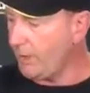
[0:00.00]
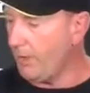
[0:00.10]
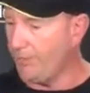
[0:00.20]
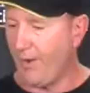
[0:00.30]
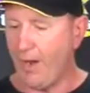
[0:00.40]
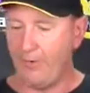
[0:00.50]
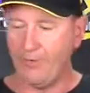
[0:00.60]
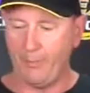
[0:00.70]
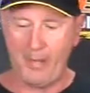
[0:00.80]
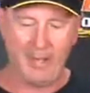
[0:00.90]
As far
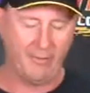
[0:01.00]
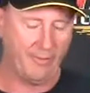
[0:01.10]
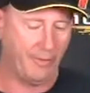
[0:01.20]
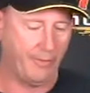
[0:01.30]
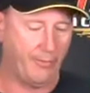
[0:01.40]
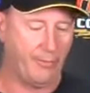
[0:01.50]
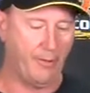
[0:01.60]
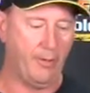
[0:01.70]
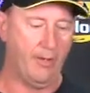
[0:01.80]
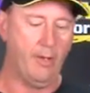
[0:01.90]
as the paints are
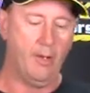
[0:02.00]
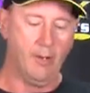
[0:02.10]
concerned,